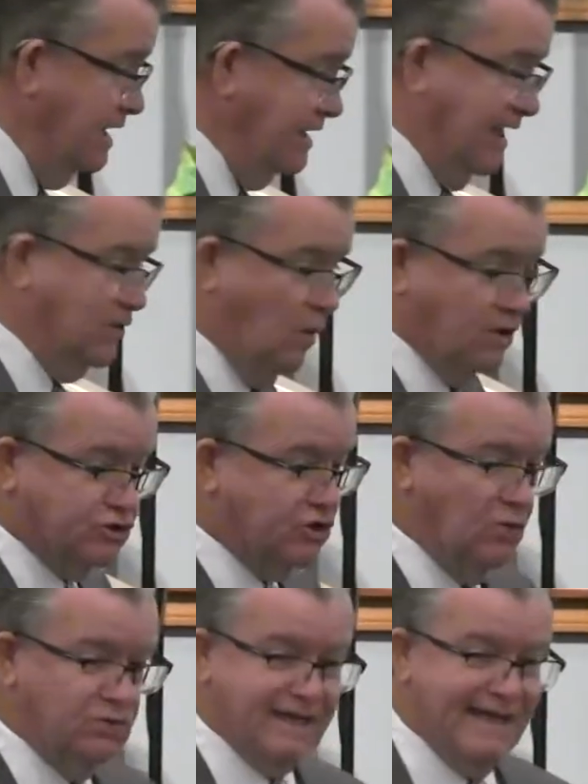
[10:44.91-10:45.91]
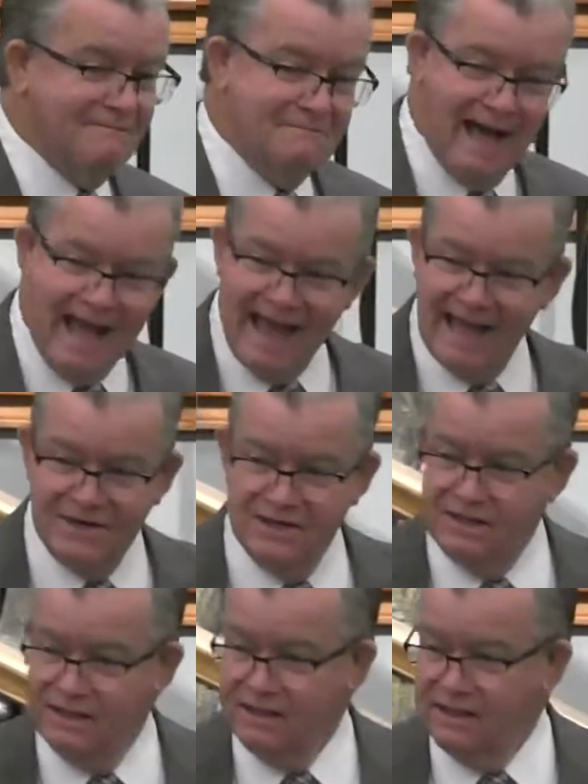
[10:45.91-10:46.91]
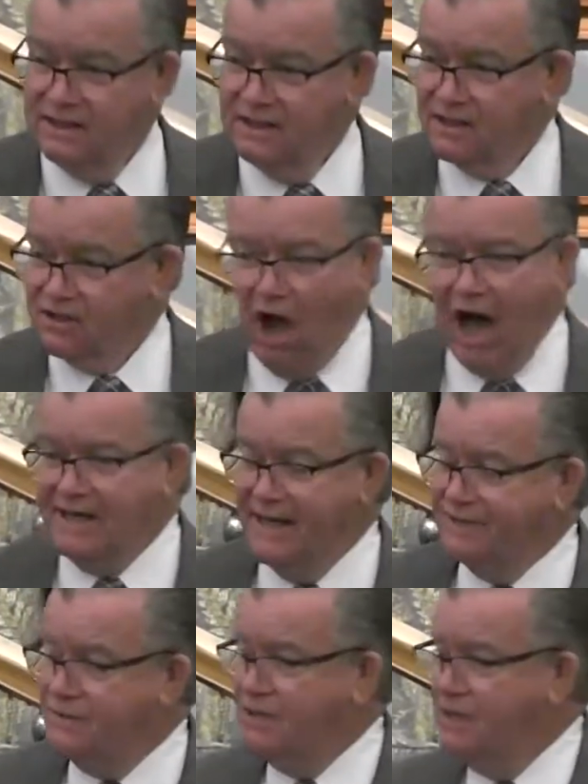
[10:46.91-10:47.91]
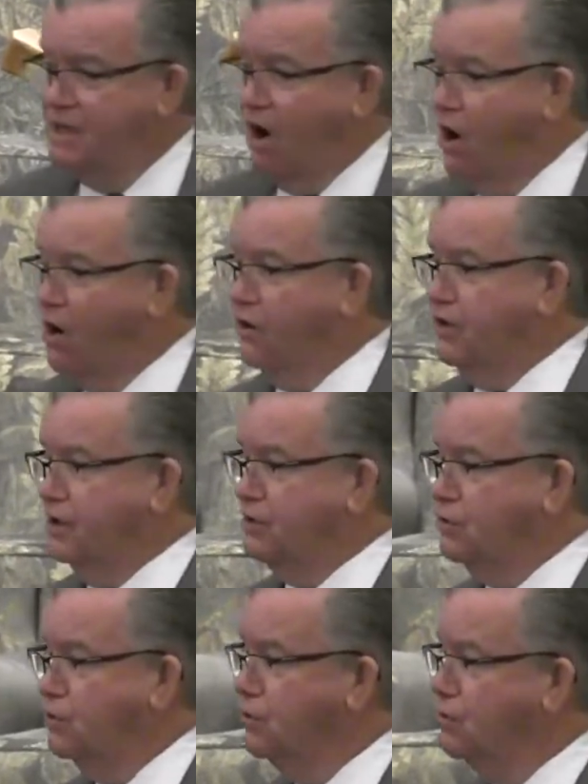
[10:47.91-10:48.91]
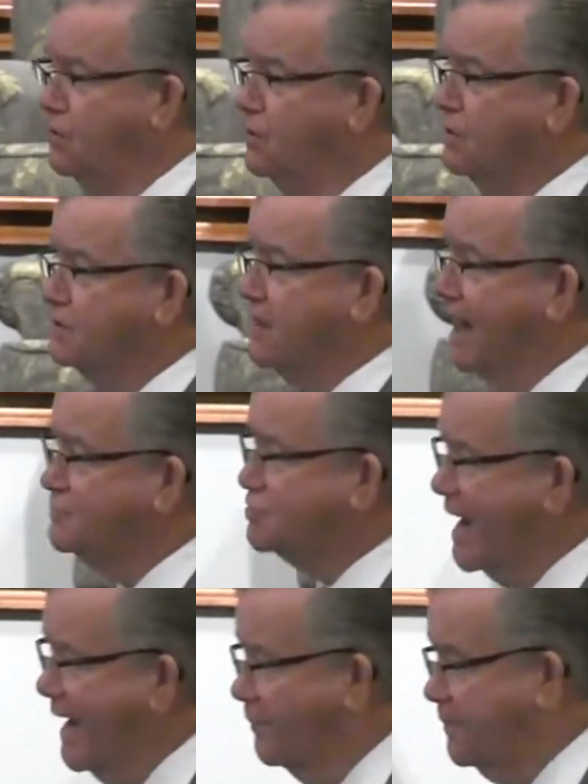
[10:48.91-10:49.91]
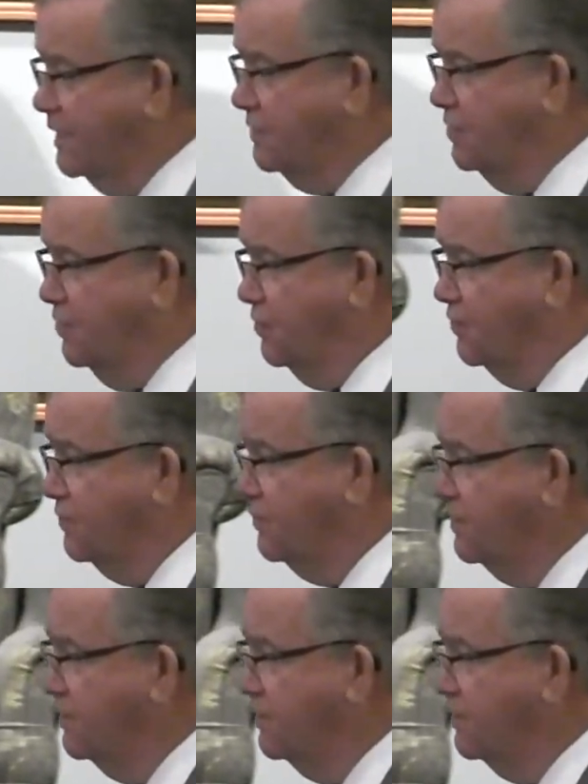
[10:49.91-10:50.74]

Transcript: in other words, don't get mad. God isn't hurting you, God's helping you.